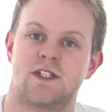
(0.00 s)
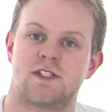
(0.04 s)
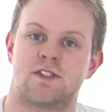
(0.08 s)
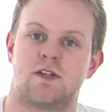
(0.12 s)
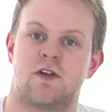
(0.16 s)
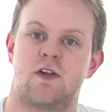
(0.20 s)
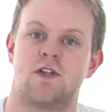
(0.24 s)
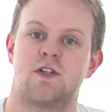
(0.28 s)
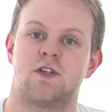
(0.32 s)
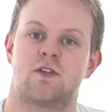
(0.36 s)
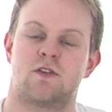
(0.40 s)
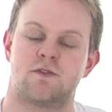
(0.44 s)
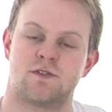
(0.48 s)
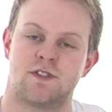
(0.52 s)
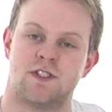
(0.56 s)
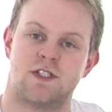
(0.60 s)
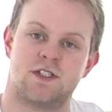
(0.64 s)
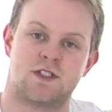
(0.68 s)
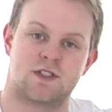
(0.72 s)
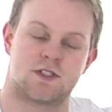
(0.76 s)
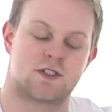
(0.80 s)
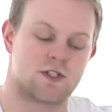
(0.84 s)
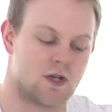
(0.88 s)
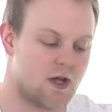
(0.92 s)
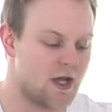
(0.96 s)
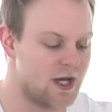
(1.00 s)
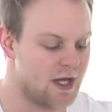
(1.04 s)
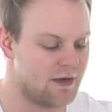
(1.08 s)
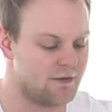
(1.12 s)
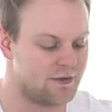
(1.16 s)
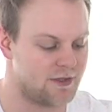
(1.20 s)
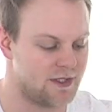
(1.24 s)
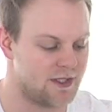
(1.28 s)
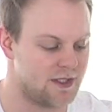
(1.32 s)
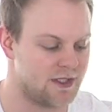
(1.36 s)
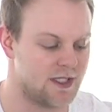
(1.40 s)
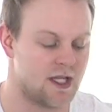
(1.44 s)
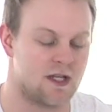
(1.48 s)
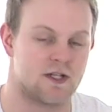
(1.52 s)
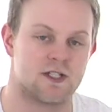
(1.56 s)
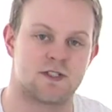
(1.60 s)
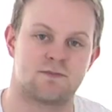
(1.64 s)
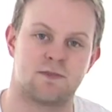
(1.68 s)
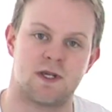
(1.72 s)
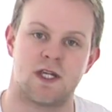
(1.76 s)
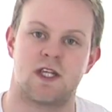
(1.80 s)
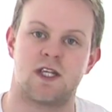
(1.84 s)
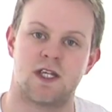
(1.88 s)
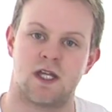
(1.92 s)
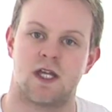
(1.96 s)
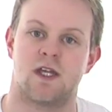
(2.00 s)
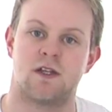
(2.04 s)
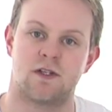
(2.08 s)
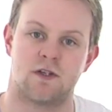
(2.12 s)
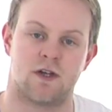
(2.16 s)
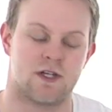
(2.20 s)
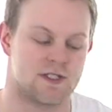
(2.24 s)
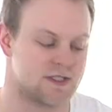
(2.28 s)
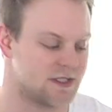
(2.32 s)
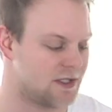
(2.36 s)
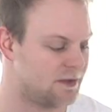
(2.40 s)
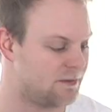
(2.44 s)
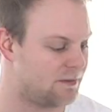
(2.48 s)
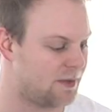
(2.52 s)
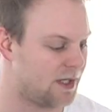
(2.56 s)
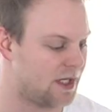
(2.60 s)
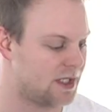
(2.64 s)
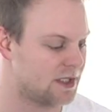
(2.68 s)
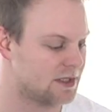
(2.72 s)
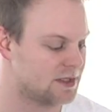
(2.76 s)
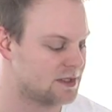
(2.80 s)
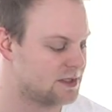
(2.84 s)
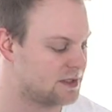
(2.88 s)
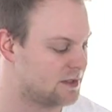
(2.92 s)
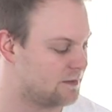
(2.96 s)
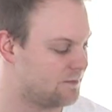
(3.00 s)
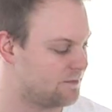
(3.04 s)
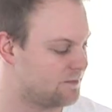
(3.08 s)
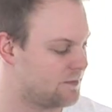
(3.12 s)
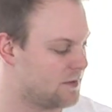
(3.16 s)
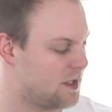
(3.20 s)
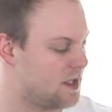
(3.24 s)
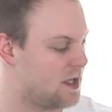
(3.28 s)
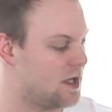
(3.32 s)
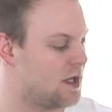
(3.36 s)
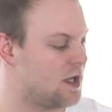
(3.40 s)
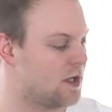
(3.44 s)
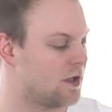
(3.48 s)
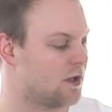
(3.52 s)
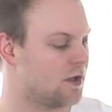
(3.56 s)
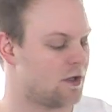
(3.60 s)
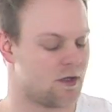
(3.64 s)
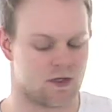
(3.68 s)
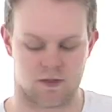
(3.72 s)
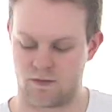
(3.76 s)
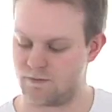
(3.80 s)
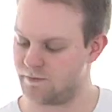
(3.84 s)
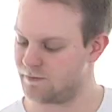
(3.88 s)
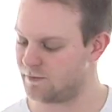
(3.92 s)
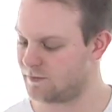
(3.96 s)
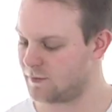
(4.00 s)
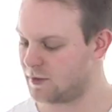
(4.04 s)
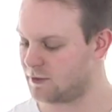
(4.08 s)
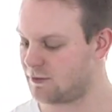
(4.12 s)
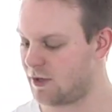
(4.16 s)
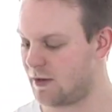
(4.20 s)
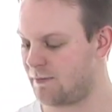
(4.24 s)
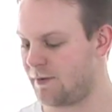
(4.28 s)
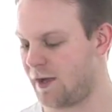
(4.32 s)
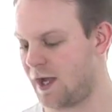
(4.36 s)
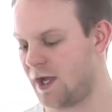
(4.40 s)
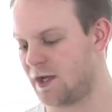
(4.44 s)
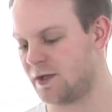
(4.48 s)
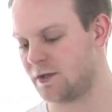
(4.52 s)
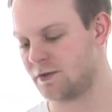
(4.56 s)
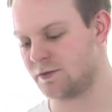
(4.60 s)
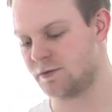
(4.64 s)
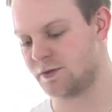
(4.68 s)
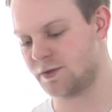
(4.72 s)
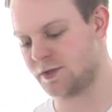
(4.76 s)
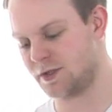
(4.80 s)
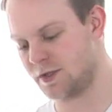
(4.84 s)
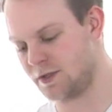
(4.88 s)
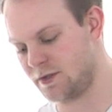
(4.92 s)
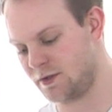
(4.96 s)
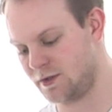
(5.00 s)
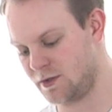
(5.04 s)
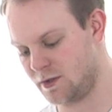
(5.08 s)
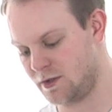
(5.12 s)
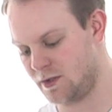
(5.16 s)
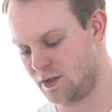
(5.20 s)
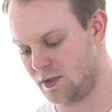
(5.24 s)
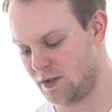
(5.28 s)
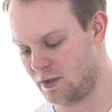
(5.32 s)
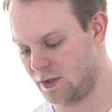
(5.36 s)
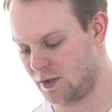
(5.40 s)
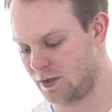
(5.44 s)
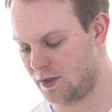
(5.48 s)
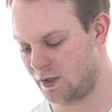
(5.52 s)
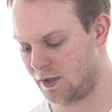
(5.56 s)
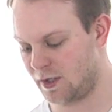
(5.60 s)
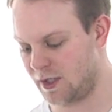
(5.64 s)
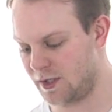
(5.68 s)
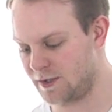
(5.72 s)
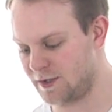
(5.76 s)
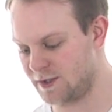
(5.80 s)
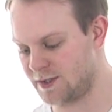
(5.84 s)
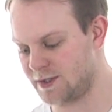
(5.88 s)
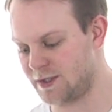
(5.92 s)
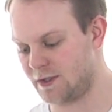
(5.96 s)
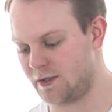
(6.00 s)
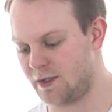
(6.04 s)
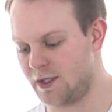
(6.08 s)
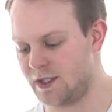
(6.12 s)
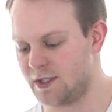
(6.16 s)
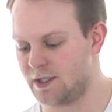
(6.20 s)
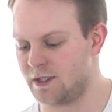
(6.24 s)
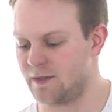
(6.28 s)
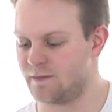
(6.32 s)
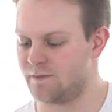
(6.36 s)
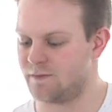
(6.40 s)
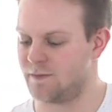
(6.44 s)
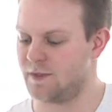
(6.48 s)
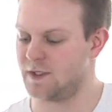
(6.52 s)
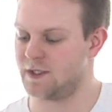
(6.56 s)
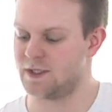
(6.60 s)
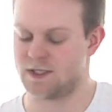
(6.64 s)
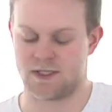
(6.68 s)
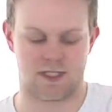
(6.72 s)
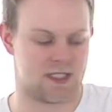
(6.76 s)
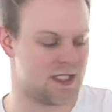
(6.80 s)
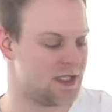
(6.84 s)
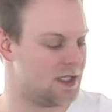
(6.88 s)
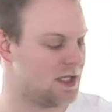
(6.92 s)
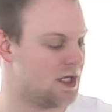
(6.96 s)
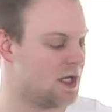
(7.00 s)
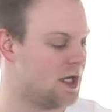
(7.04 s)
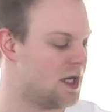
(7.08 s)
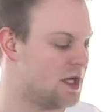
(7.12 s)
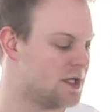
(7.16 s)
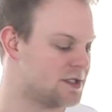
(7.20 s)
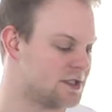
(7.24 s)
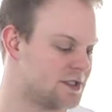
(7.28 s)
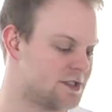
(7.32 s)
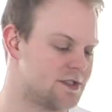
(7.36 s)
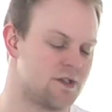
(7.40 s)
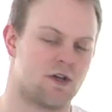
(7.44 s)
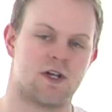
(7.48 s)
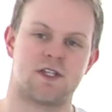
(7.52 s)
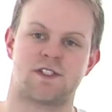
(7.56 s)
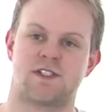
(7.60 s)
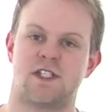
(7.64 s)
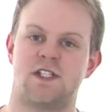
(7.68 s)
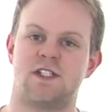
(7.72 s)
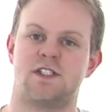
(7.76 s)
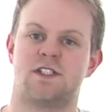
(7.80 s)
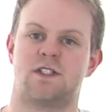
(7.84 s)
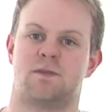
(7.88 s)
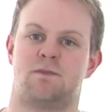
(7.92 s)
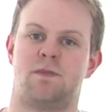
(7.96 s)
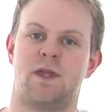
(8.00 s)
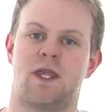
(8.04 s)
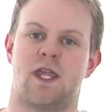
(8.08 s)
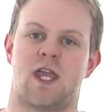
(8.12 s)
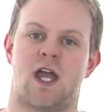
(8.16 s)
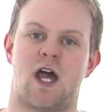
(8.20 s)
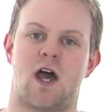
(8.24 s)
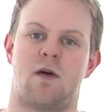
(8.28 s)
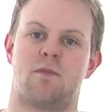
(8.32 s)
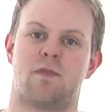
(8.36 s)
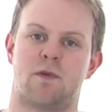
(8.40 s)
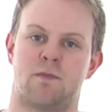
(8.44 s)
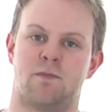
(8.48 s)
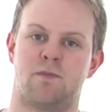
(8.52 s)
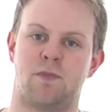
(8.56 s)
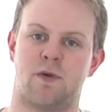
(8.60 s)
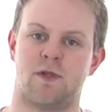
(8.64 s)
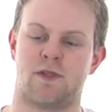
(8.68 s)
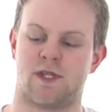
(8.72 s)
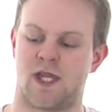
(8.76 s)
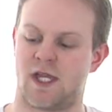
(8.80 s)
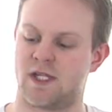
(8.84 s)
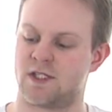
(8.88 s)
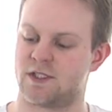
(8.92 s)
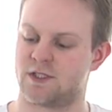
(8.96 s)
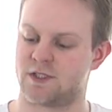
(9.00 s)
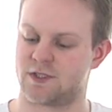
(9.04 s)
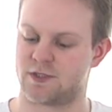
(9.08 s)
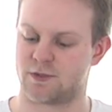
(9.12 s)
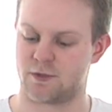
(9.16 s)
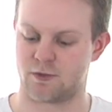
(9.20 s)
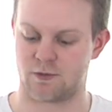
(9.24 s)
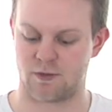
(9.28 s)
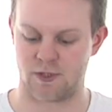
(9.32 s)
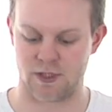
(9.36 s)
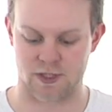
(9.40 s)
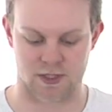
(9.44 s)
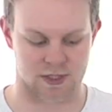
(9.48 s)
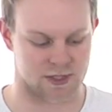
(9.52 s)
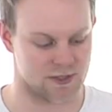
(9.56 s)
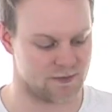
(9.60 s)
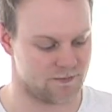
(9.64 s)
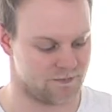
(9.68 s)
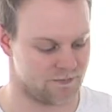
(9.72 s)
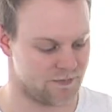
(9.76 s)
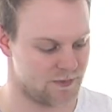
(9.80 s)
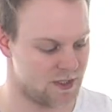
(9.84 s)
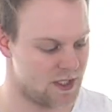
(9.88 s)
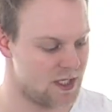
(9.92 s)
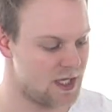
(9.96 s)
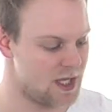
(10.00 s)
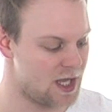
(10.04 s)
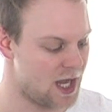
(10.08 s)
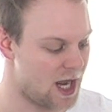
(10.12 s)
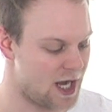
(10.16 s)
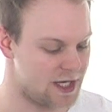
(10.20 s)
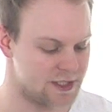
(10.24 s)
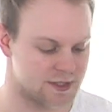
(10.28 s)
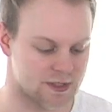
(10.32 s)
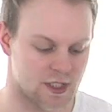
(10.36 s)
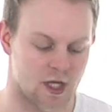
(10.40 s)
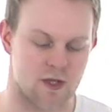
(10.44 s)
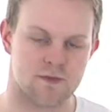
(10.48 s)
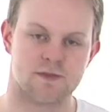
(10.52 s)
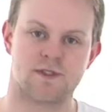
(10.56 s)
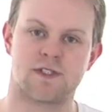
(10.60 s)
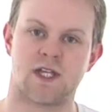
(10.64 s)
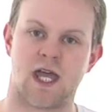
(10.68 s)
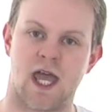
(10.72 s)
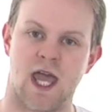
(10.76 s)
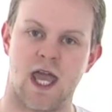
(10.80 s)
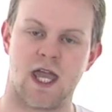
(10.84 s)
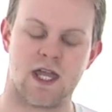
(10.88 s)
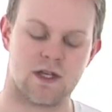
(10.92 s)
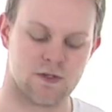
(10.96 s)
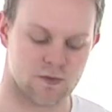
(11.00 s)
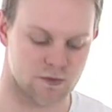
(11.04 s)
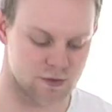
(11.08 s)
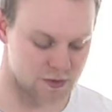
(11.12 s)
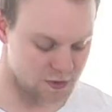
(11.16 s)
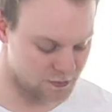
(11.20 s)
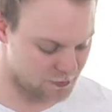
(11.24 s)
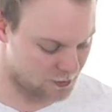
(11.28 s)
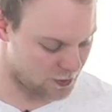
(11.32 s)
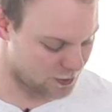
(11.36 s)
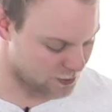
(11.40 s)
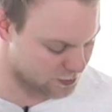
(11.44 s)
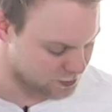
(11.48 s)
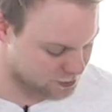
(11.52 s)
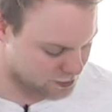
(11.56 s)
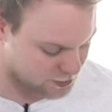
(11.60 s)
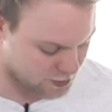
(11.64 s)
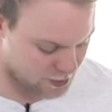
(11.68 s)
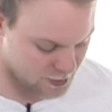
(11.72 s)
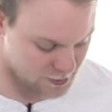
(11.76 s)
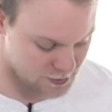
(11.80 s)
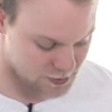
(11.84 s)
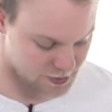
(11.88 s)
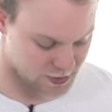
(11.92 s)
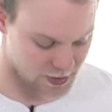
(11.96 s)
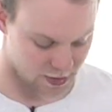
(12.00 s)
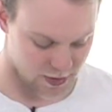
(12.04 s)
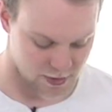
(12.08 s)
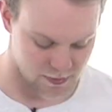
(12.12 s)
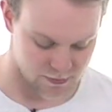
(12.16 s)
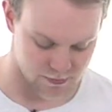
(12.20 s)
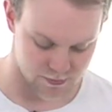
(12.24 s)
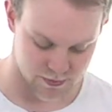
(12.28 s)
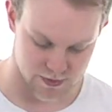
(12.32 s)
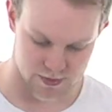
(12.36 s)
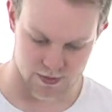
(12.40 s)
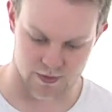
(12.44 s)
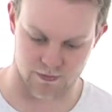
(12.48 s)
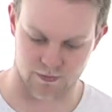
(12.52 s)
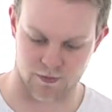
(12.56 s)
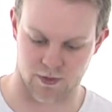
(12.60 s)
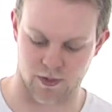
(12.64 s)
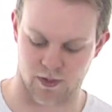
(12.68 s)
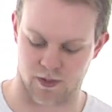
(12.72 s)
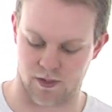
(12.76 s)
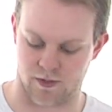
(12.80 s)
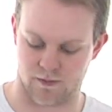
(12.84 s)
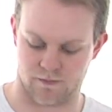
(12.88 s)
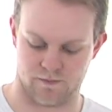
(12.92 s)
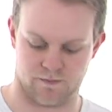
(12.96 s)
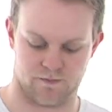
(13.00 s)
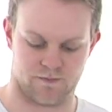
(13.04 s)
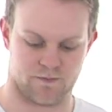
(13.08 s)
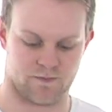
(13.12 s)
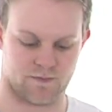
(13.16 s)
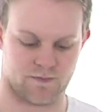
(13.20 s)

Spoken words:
inside, you can obviously tighten everything down to make it nice and compact. Got grab handles on either side, you can see, so it's nice and easy to pick it up and put that into storage. And in terms of the handles, you've got two styles. You've got